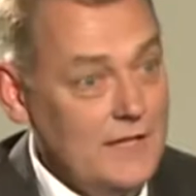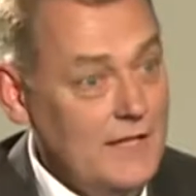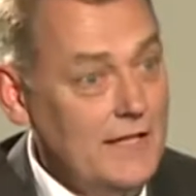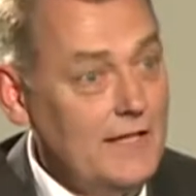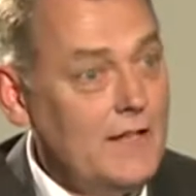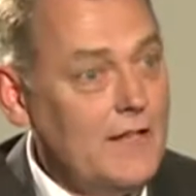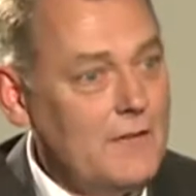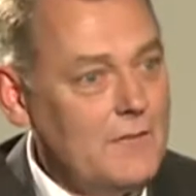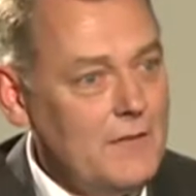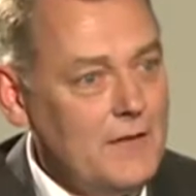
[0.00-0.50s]
They
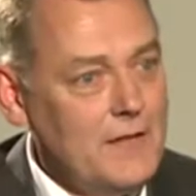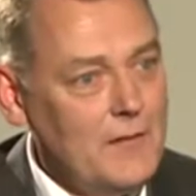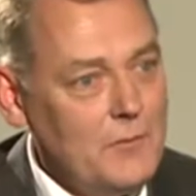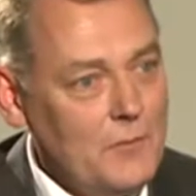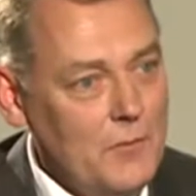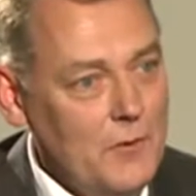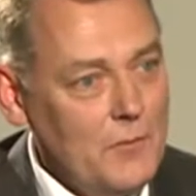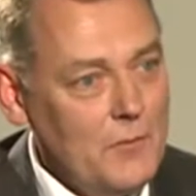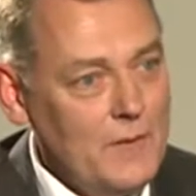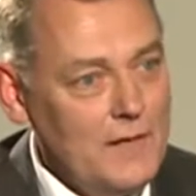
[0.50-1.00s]
love the
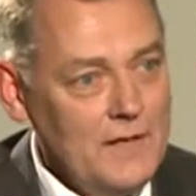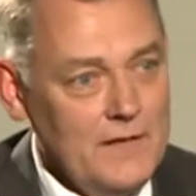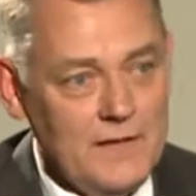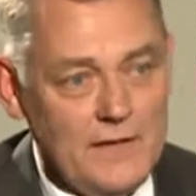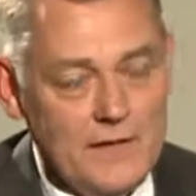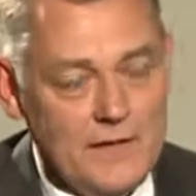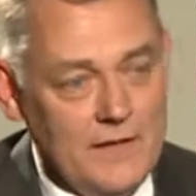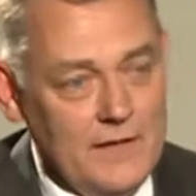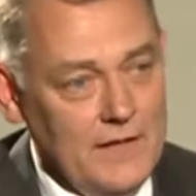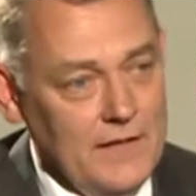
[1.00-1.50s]
aroma
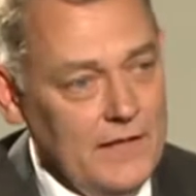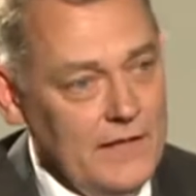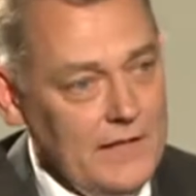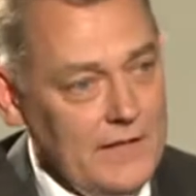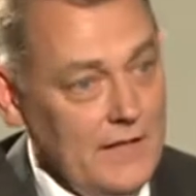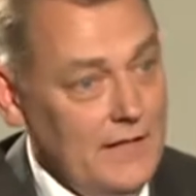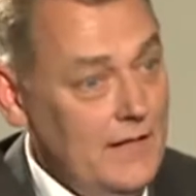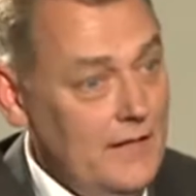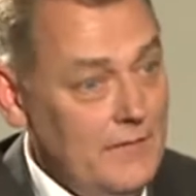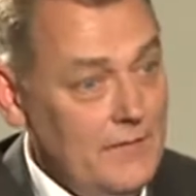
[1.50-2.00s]
and
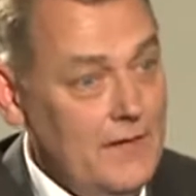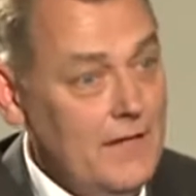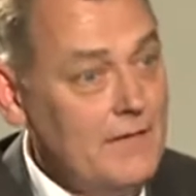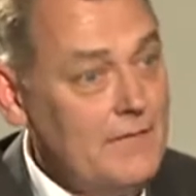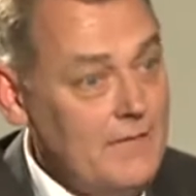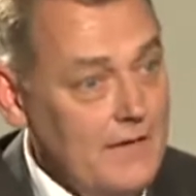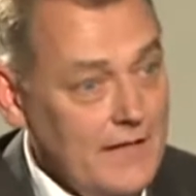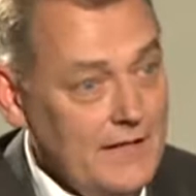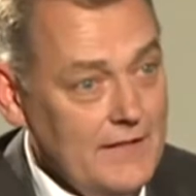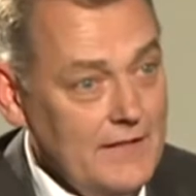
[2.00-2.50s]
they love the
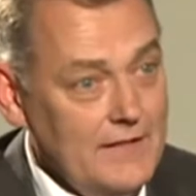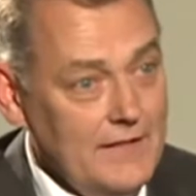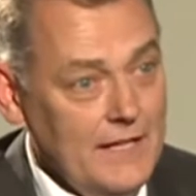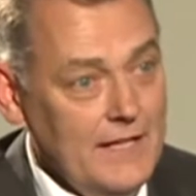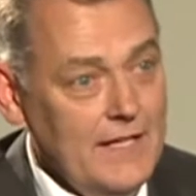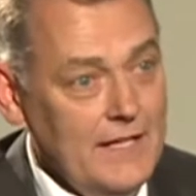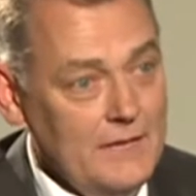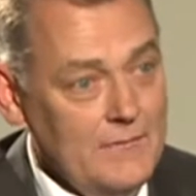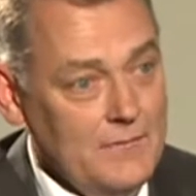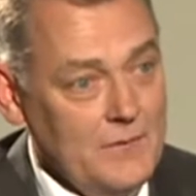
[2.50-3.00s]
effect that they
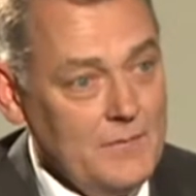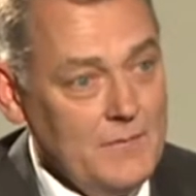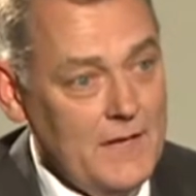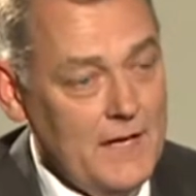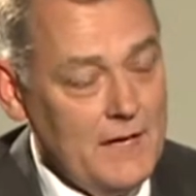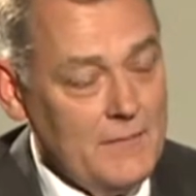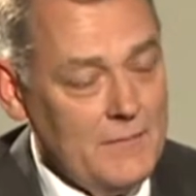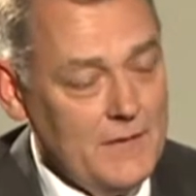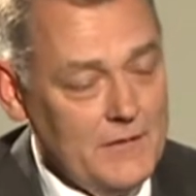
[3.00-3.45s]
get from that,